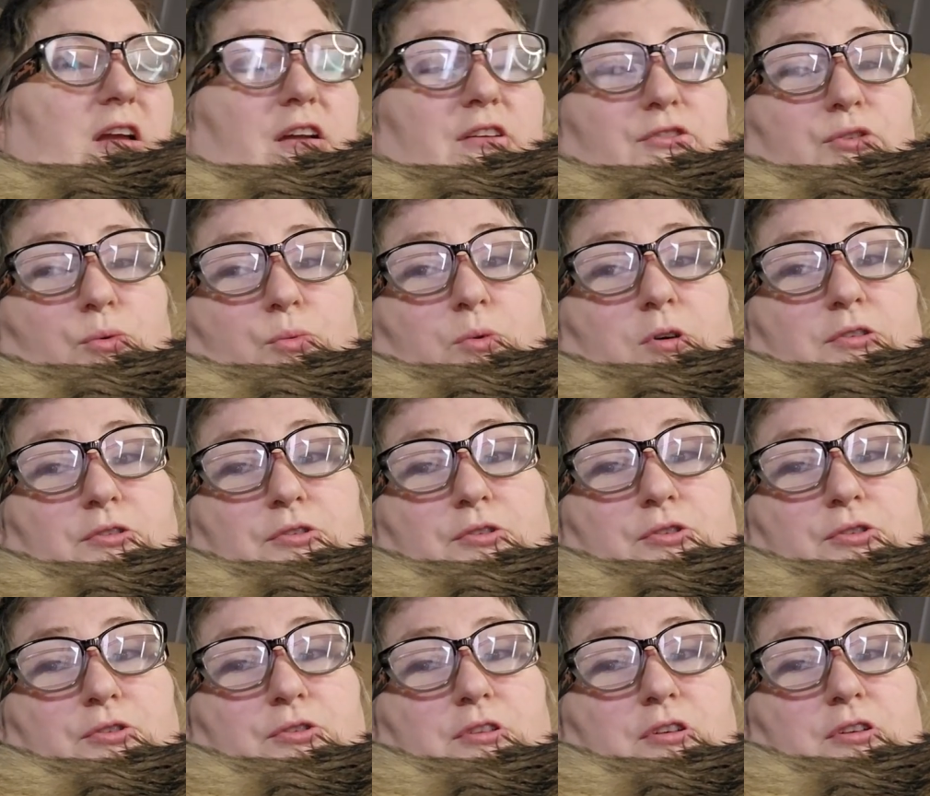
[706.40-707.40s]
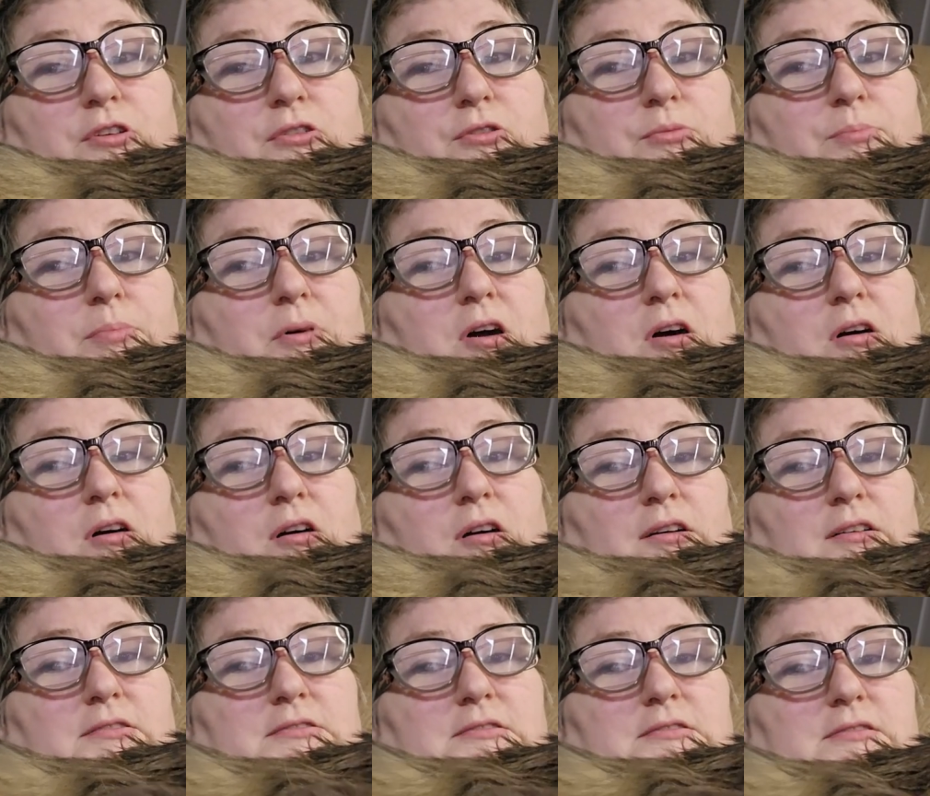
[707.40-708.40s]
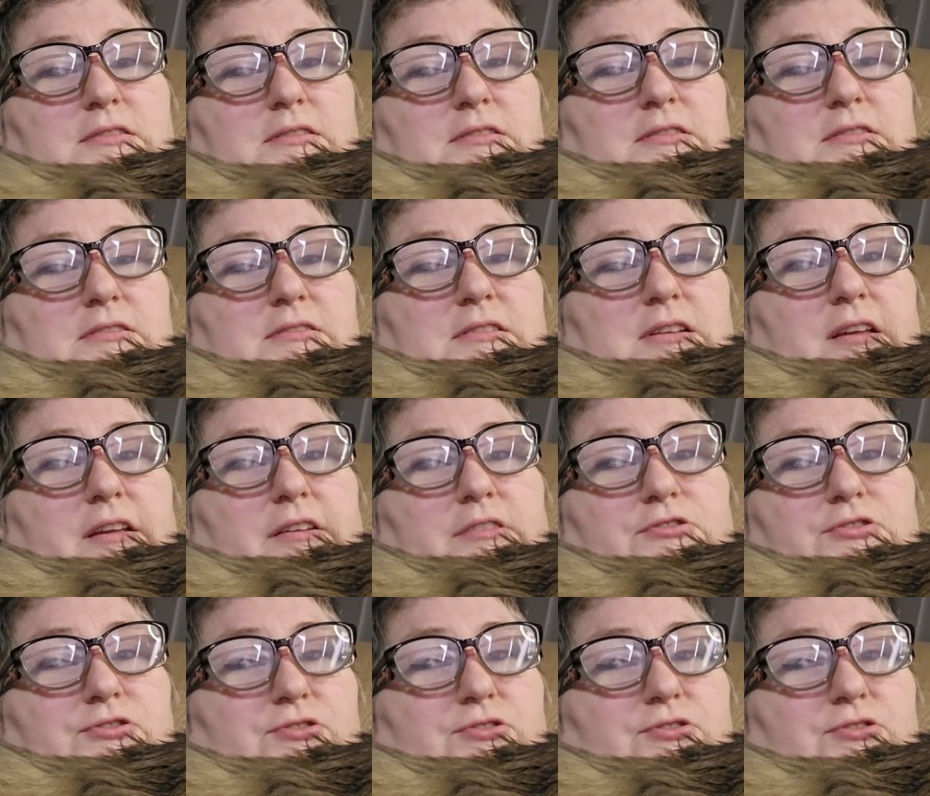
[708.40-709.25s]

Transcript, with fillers: don't want her hurting her paws at this age.